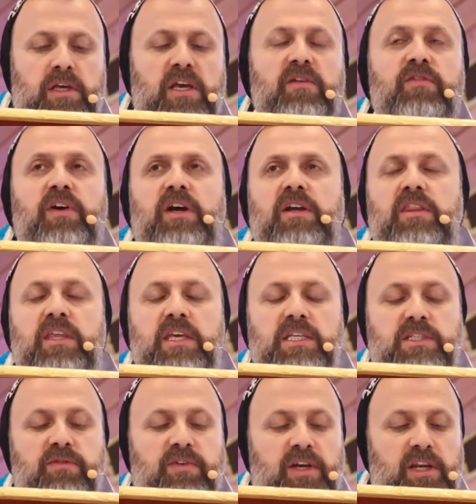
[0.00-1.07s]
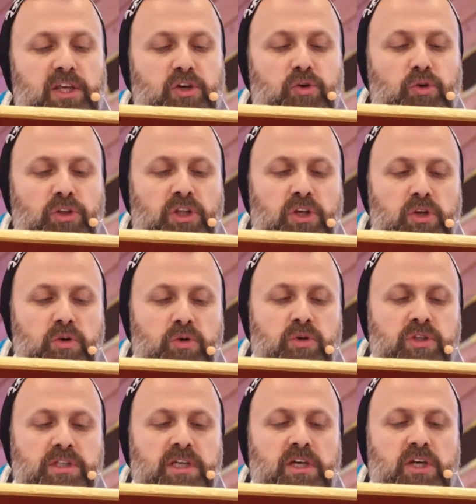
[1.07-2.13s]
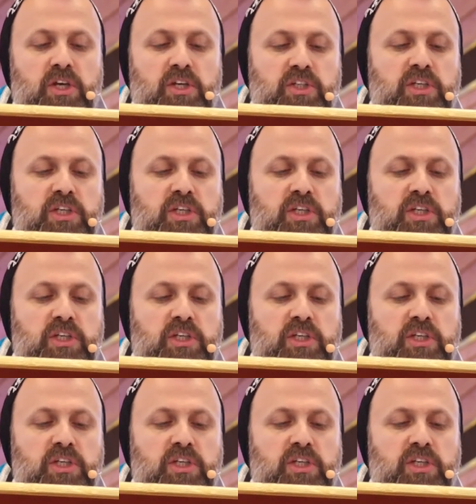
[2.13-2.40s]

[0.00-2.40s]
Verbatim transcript: gave her this very good news,